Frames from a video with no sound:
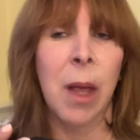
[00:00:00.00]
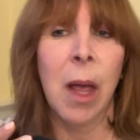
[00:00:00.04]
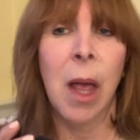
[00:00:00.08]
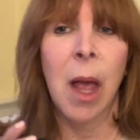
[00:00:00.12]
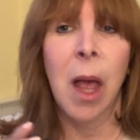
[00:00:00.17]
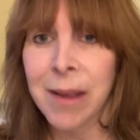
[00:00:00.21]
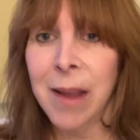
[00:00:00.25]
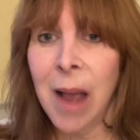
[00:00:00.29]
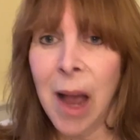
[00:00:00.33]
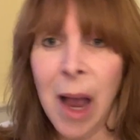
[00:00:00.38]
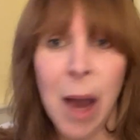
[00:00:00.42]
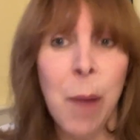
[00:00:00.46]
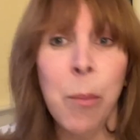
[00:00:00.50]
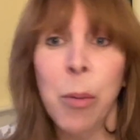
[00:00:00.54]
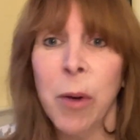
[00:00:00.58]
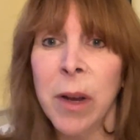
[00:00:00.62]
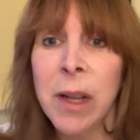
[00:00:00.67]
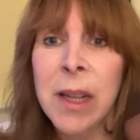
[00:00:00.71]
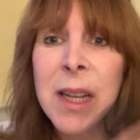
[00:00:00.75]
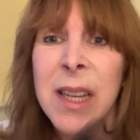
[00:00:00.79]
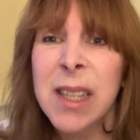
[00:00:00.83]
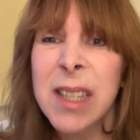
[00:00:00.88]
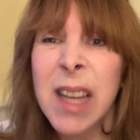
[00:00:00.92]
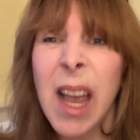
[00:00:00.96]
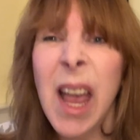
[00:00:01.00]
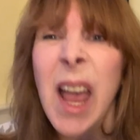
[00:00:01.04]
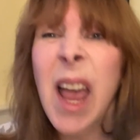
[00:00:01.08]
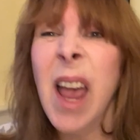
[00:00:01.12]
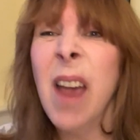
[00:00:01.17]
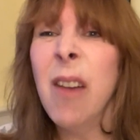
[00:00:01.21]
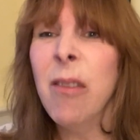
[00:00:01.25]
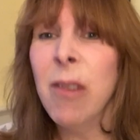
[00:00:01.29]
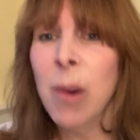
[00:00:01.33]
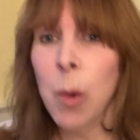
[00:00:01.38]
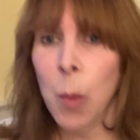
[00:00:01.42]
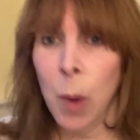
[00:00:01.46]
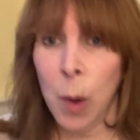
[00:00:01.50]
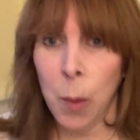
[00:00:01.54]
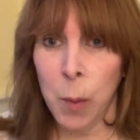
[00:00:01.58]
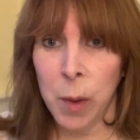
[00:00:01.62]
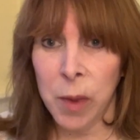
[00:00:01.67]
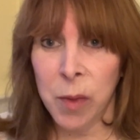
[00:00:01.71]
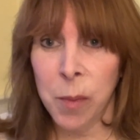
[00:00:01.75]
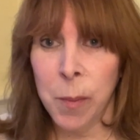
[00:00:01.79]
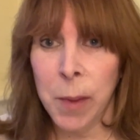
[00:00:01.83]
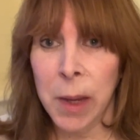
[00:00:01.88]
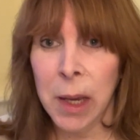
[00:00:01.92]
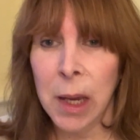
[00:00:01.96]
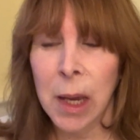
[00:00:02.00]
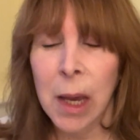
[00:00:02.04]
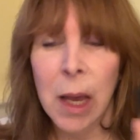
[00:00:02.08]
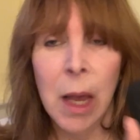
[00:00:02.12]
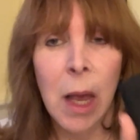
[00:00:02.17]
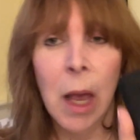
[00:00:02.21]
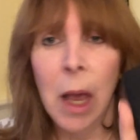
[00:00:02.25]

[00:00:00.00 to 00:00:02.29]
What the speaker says: And I bring this everywhere with me.